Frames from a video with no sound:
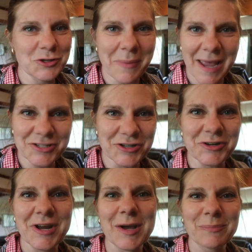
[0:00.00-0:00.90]
too
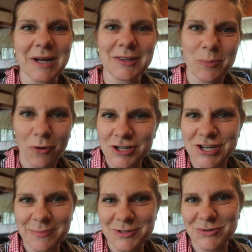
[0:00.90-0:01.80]
major, but the pork
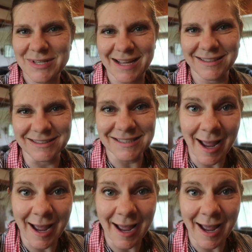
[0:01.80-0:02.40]
chops do take a little